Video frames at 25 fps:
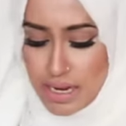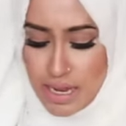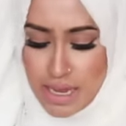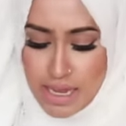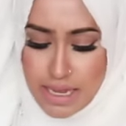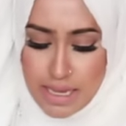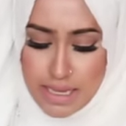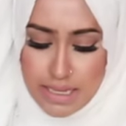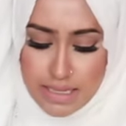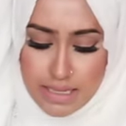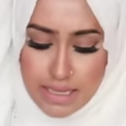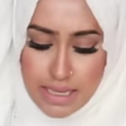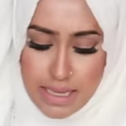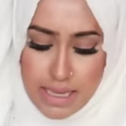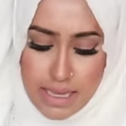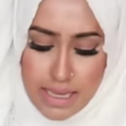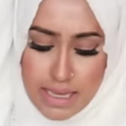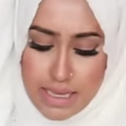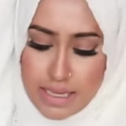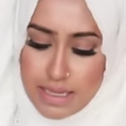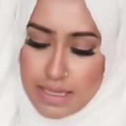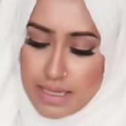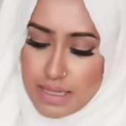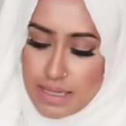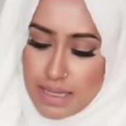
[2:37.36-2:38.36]
days
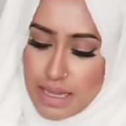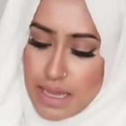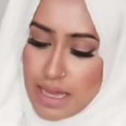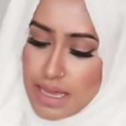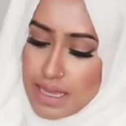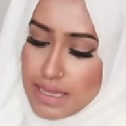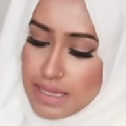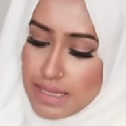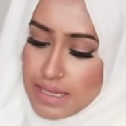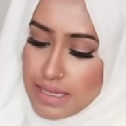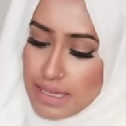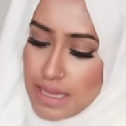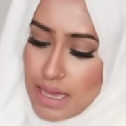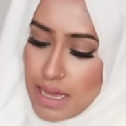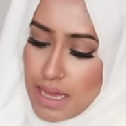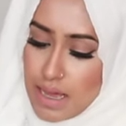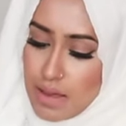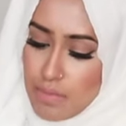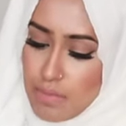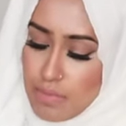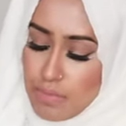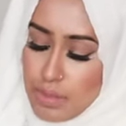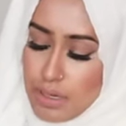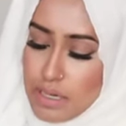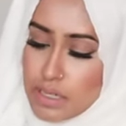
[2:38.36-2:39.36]
is this
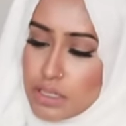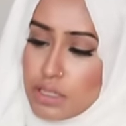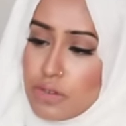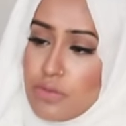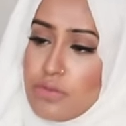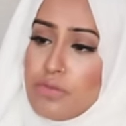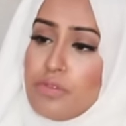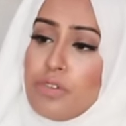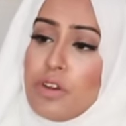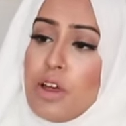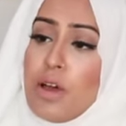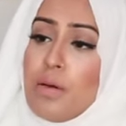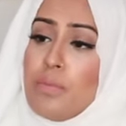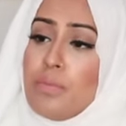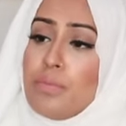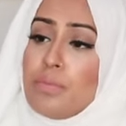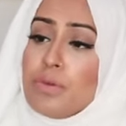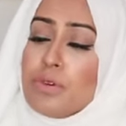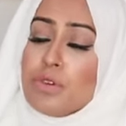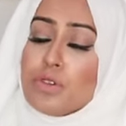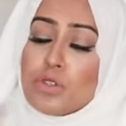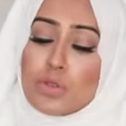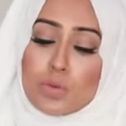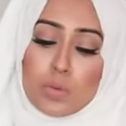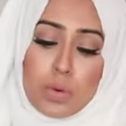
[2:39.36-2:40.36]
um, blusher from
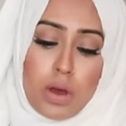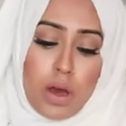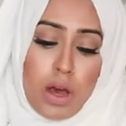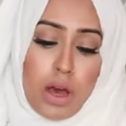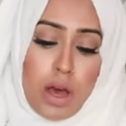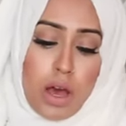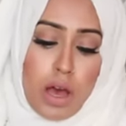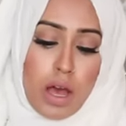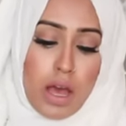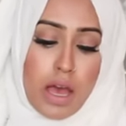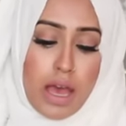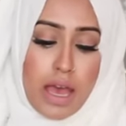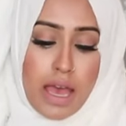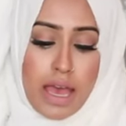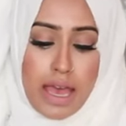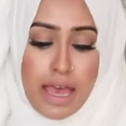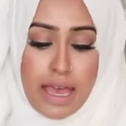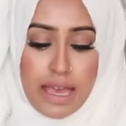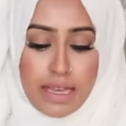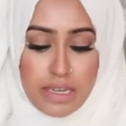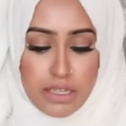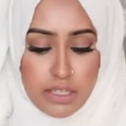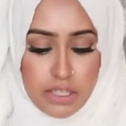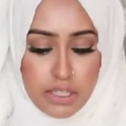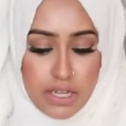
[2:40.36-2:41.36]
Bourjois
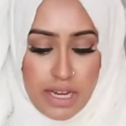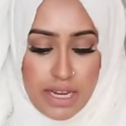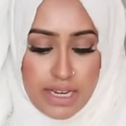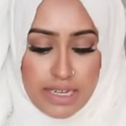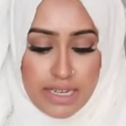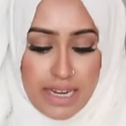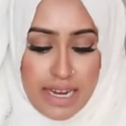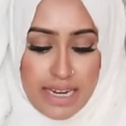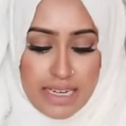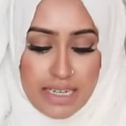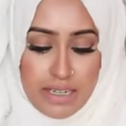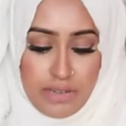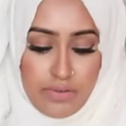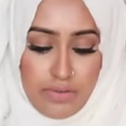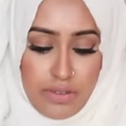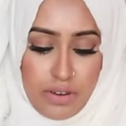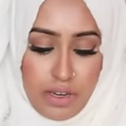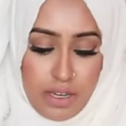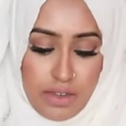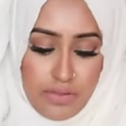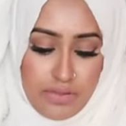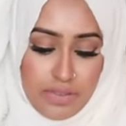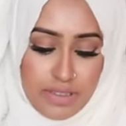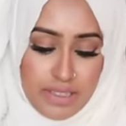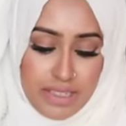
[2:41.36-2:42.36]
in shade
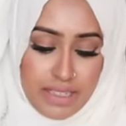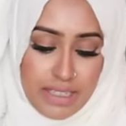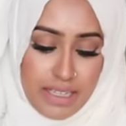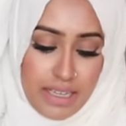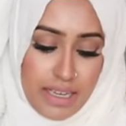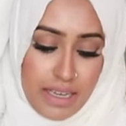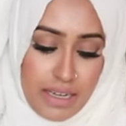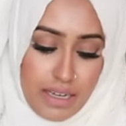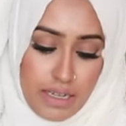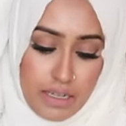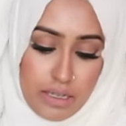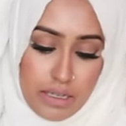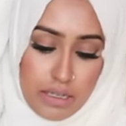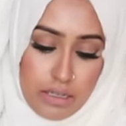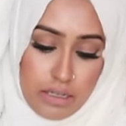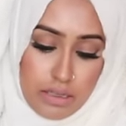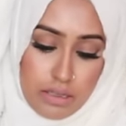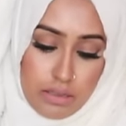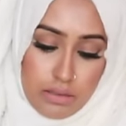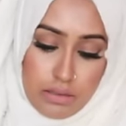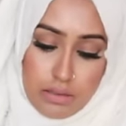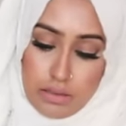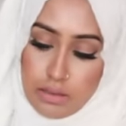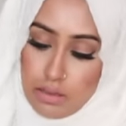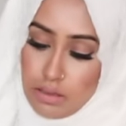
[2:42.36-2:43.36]
85 Sienna.